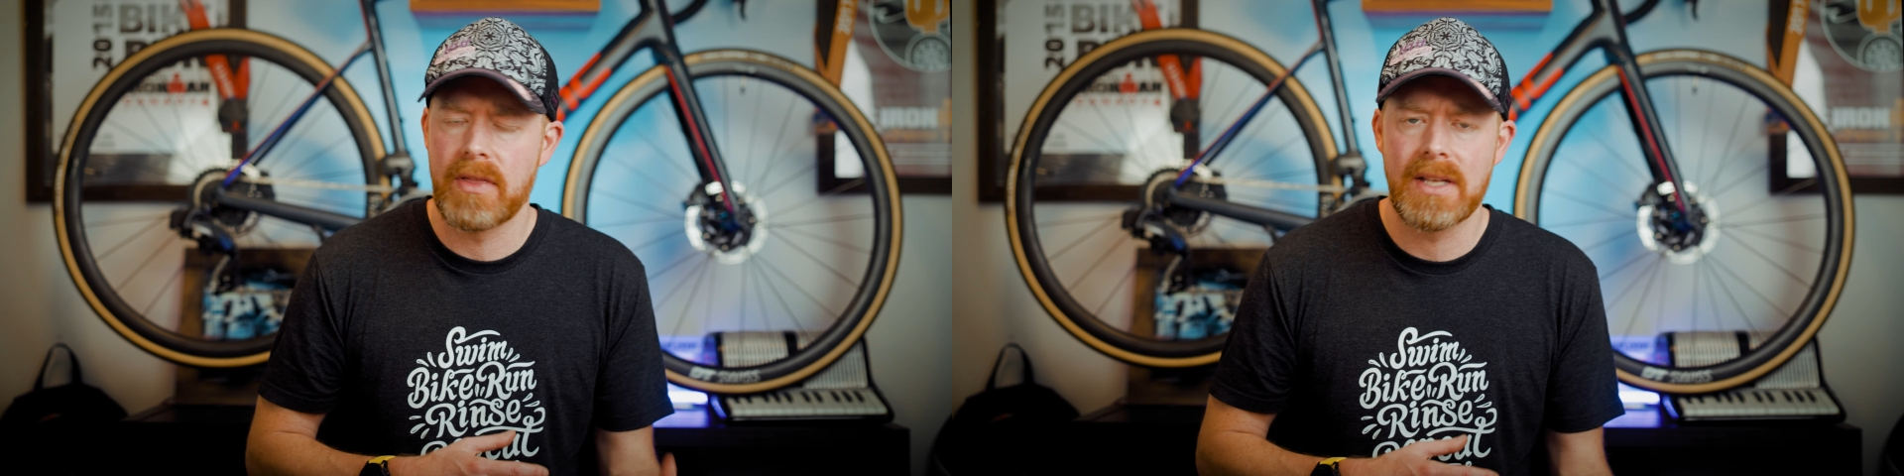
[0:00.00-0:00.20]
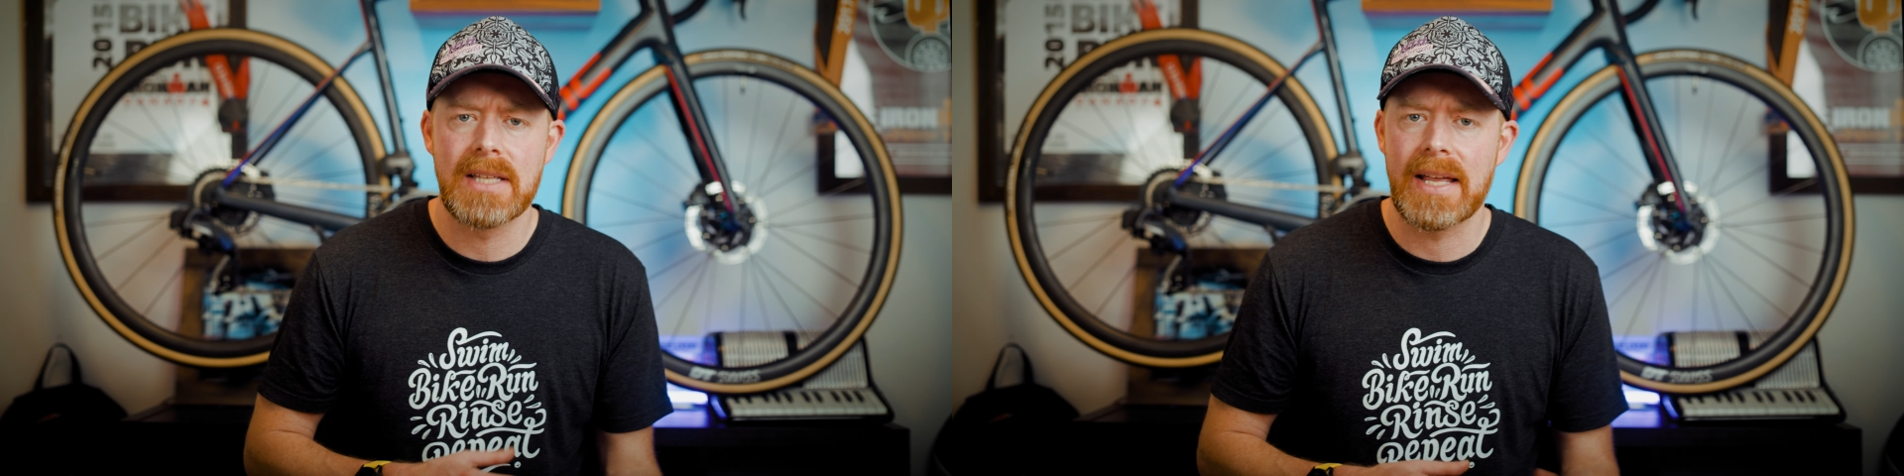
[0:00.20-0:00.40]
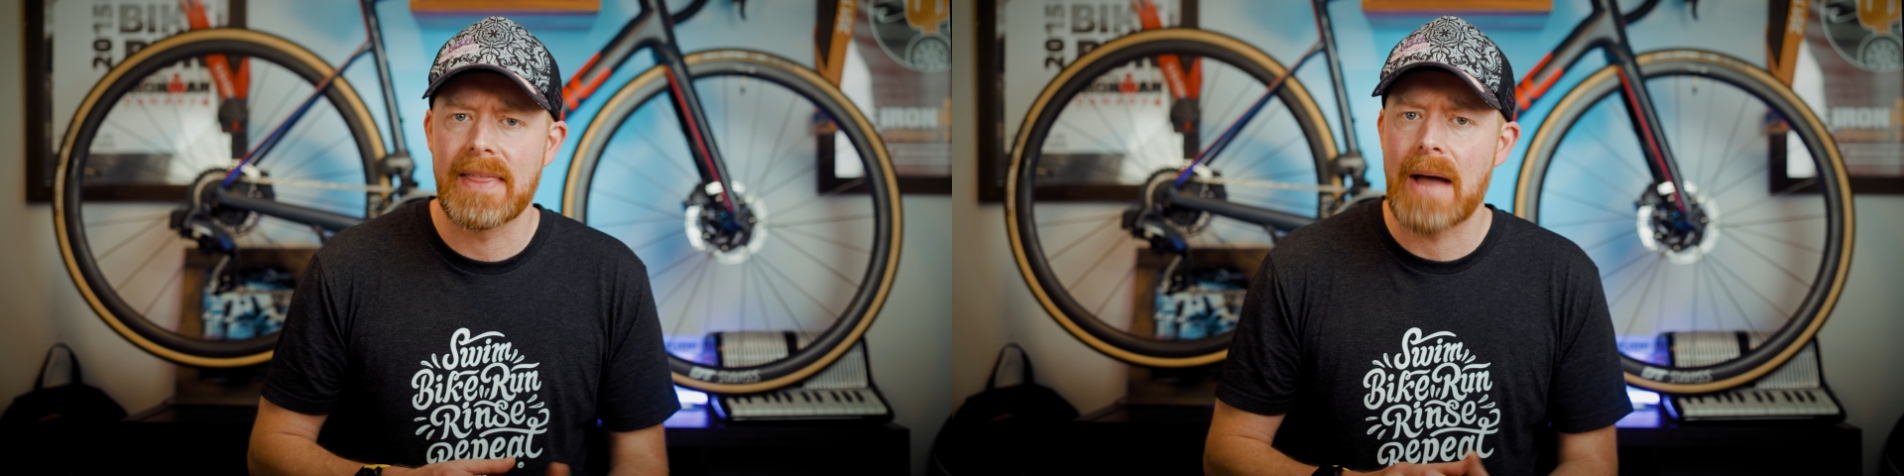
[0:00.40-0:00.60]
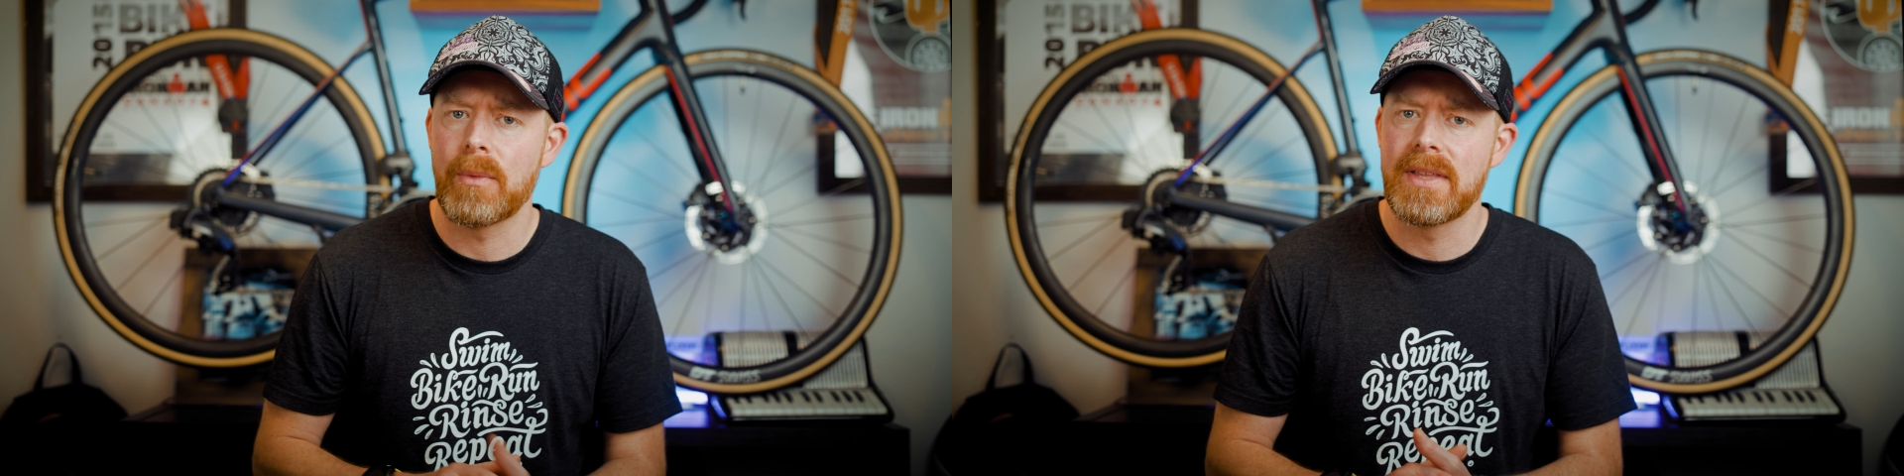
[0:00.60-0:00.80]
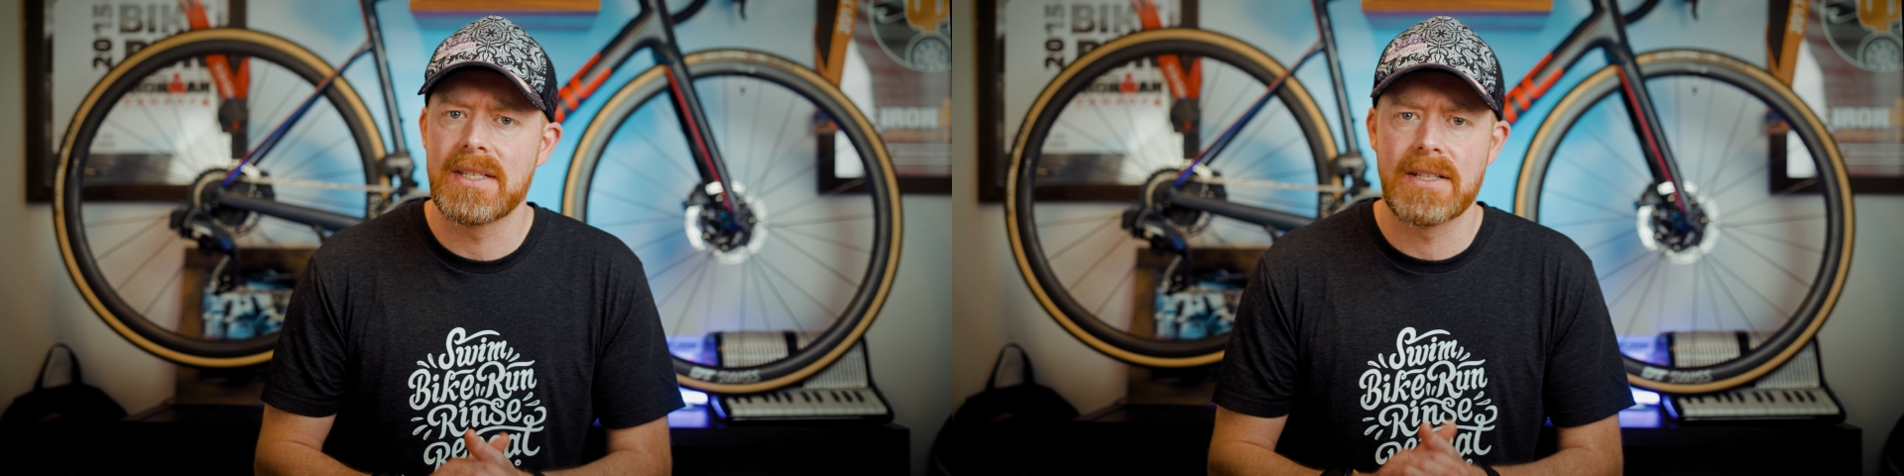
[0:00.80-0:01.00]
things like that
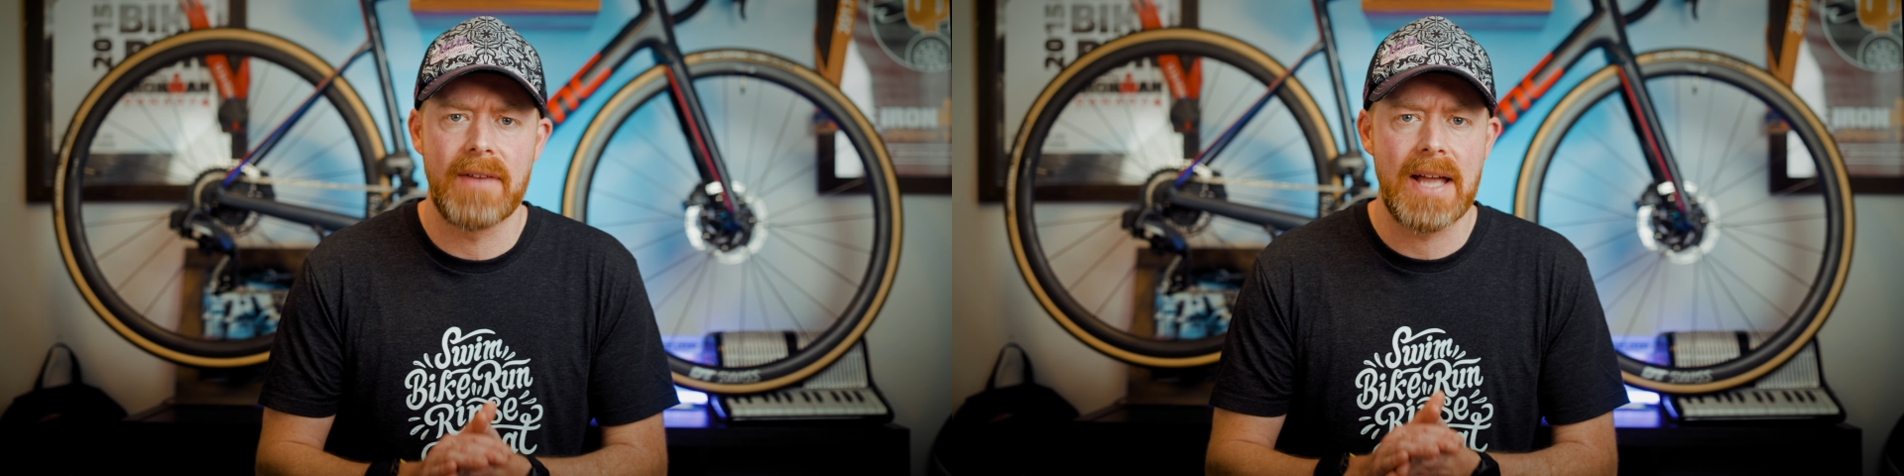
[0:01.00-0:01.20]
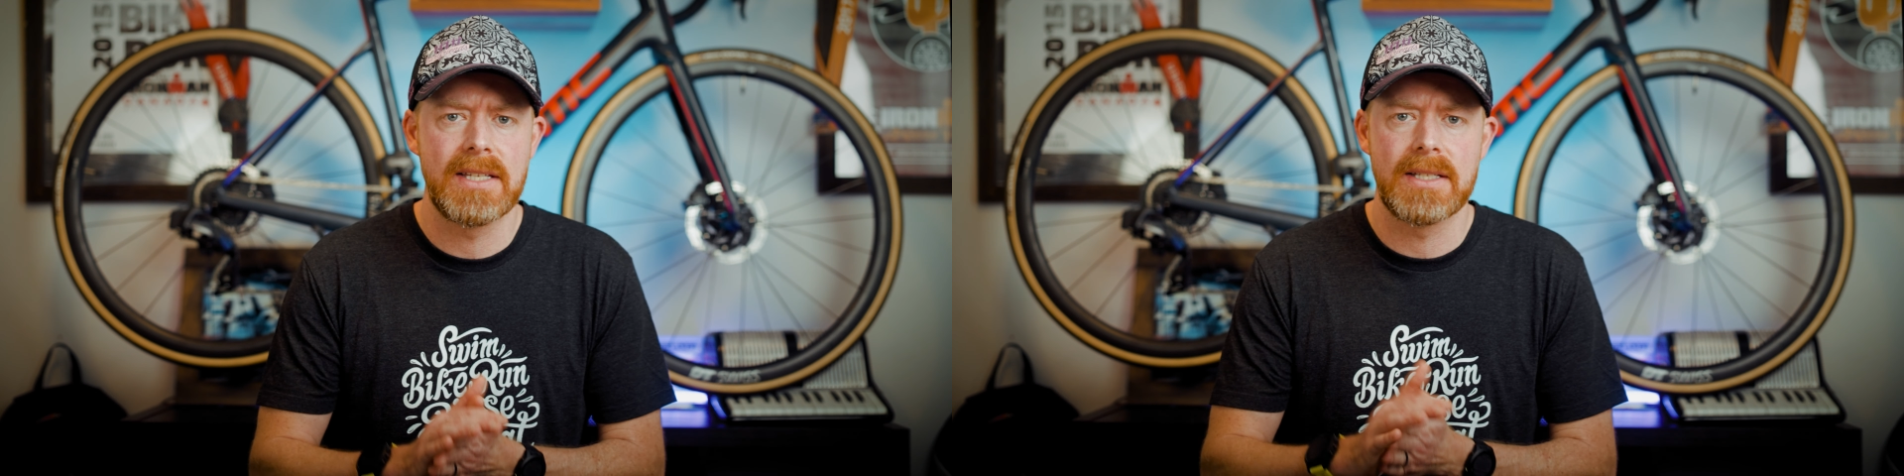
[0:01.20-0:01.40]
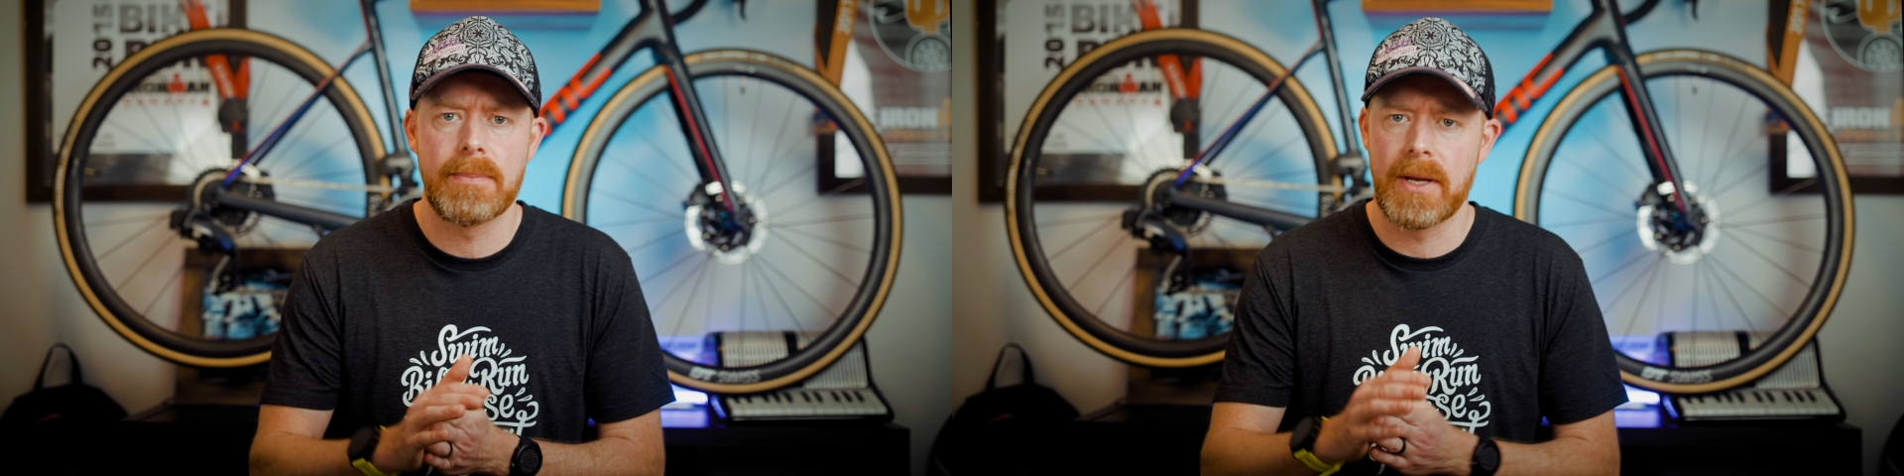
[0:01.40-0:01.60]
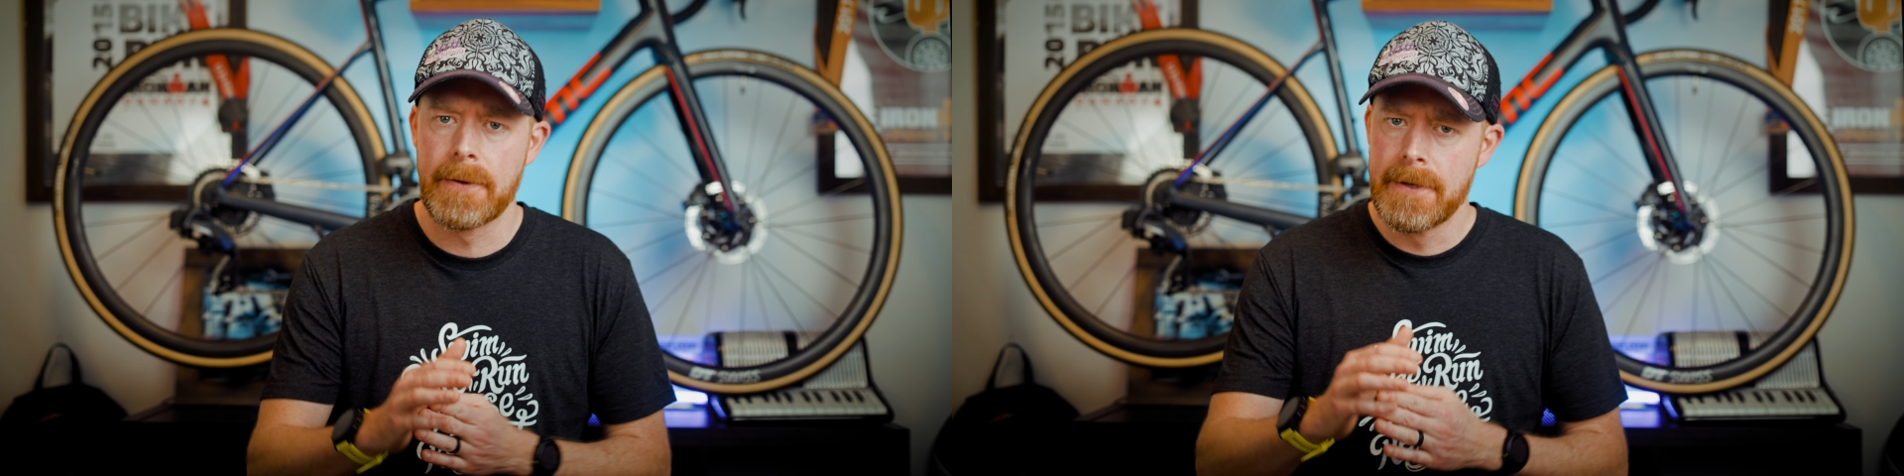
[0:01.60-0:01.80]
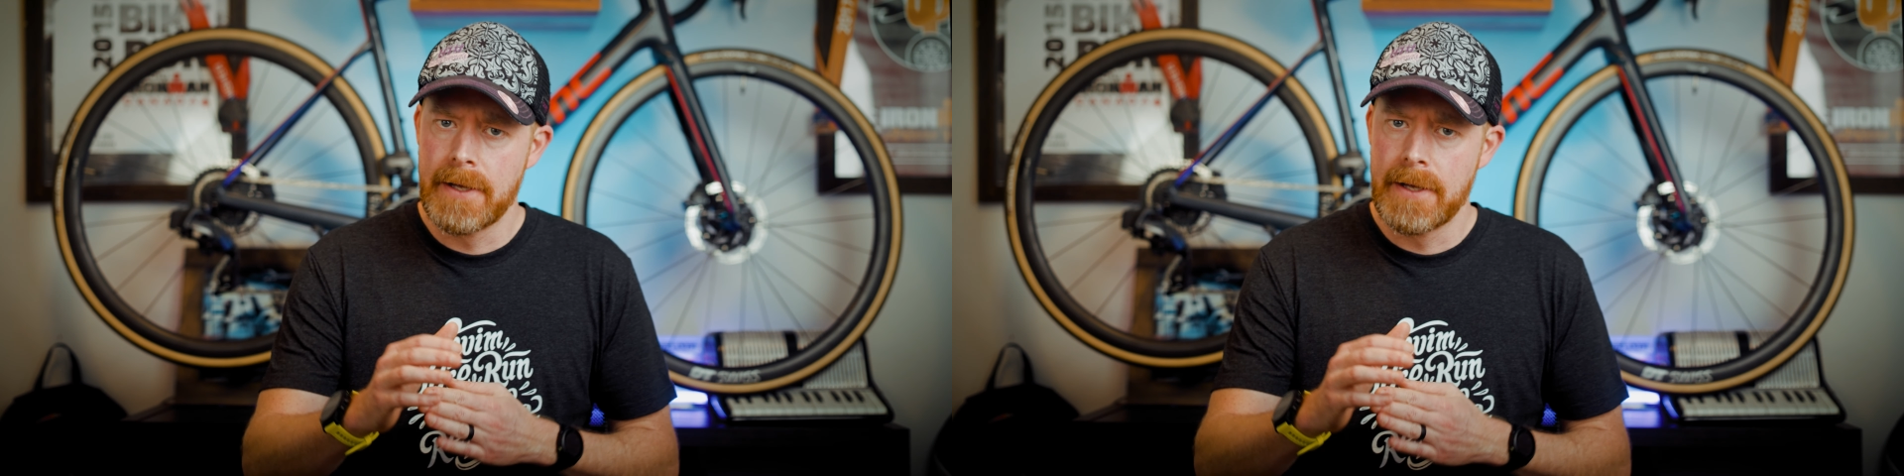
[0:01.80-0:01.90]
with these devices, but